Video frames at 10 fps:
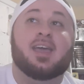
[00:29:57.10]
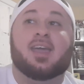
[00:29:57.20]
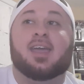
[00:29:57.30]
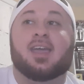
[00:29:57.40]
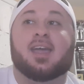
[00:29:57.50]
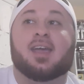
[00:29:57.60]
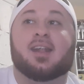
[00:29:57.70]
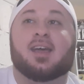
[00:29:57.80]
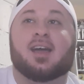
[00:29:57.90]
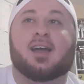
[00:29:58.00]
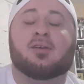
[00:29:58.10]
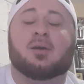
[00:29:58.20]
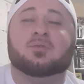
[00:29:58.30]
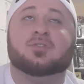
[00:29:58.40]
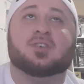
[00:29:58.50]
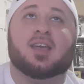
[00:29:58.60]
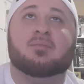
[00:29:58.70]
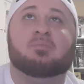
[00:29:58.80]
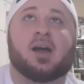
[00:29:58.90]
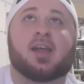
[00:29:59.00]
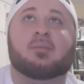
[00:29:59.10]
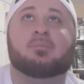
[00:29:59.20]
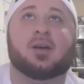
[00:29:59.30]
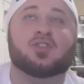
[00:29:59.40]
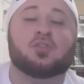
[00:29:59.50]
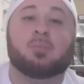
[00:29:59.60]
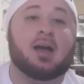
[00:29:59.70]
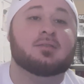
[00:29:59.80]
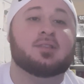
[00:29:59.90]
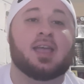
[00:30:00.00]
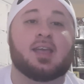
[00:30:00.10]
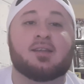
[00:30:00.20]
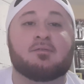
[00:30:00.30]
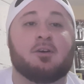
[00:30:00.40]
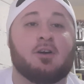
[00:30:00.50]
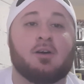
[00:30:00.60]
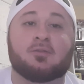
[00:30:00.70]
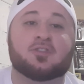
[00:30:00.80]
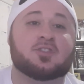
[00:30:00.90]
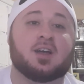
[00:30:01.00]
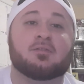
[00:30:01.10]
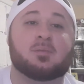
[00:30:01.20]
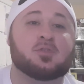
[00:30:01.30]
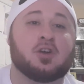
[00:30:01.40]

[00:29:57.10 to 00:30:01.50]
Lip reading: And I was like buying a bunch of Paldean Evolved stuff from